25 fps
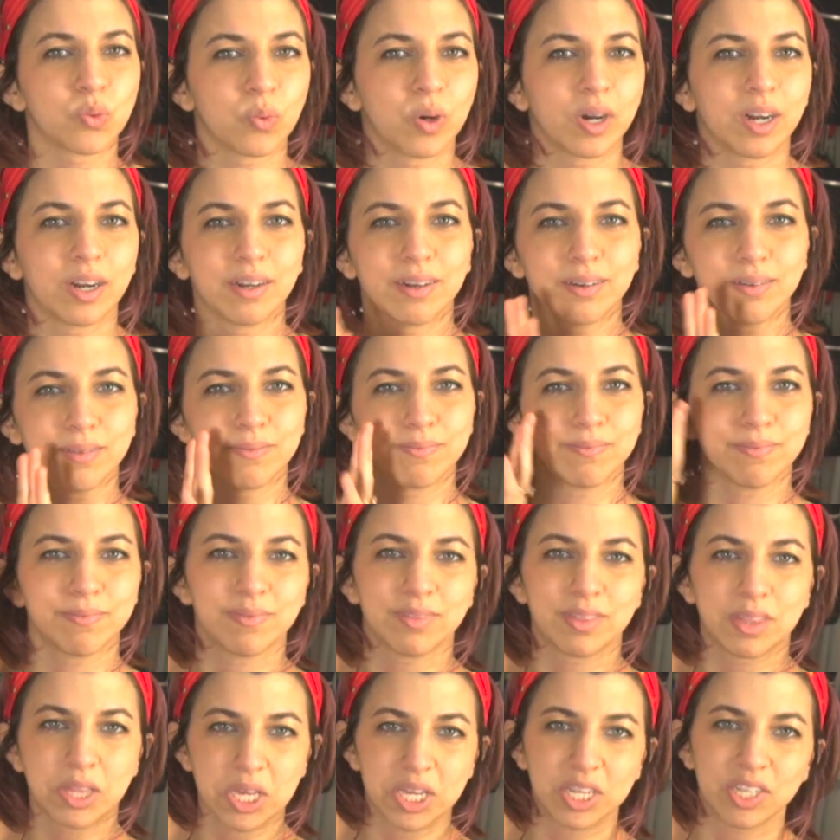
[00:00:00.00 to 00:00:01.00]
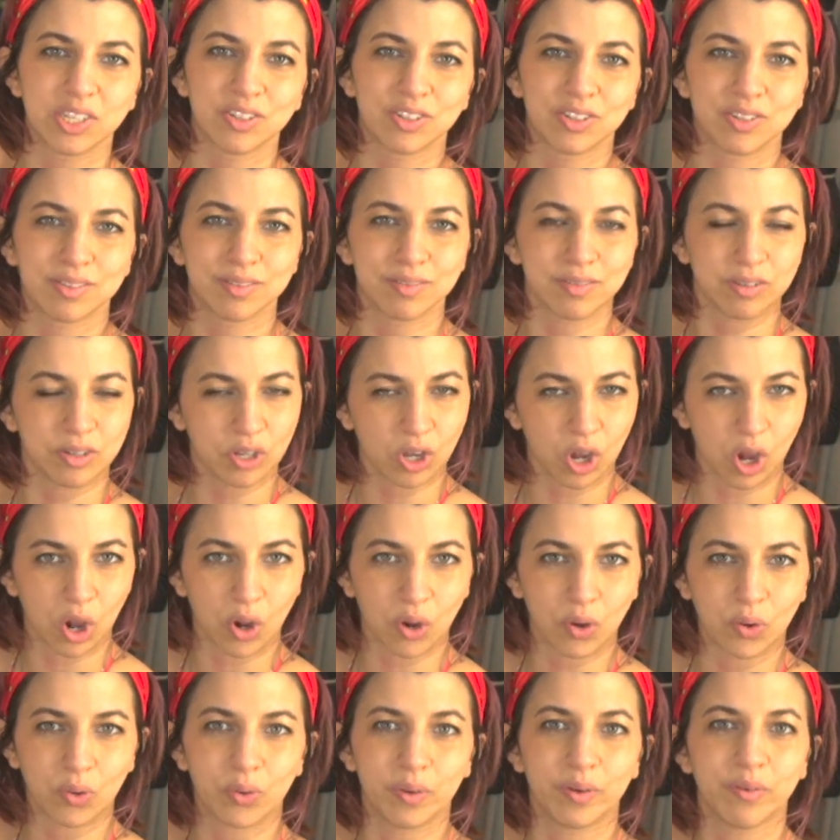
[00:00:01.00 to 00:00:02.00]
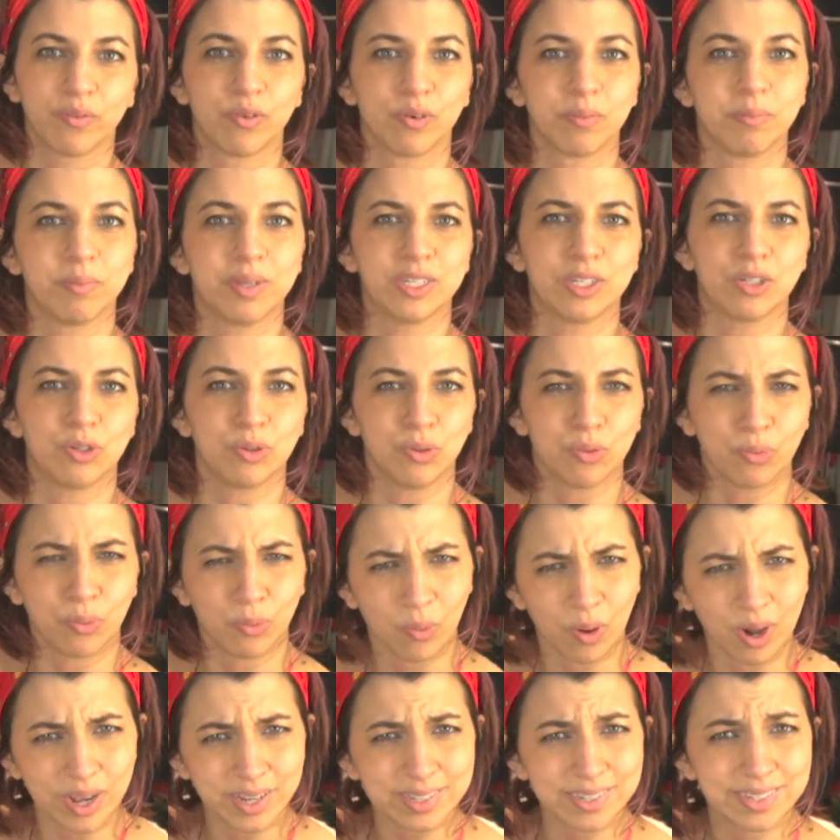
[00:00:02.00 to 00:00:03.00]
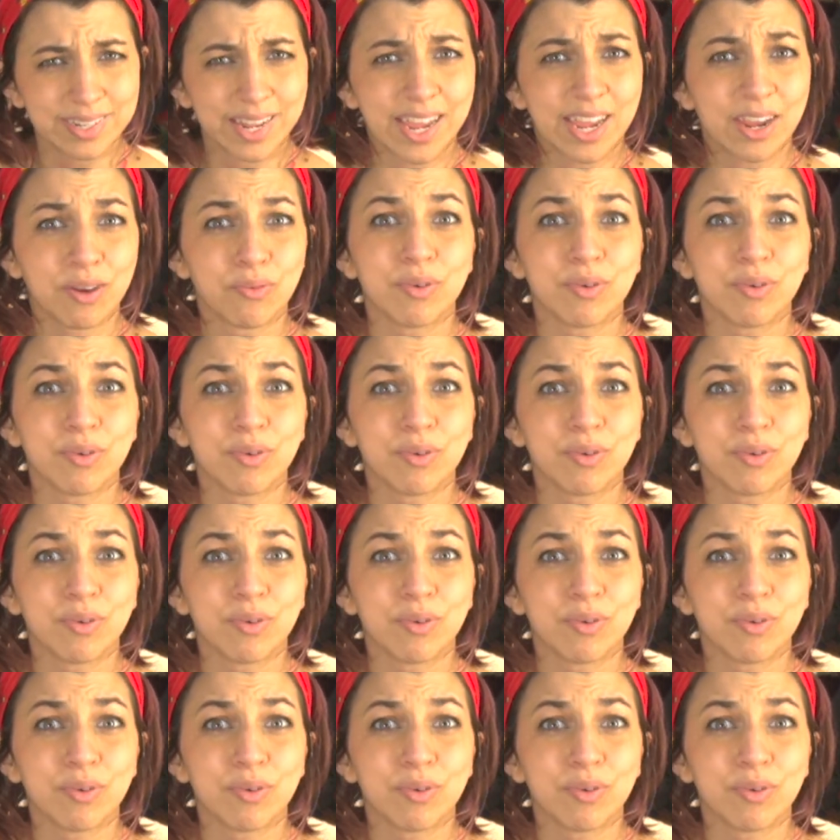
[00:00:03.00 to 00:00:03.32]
where things go for me to one day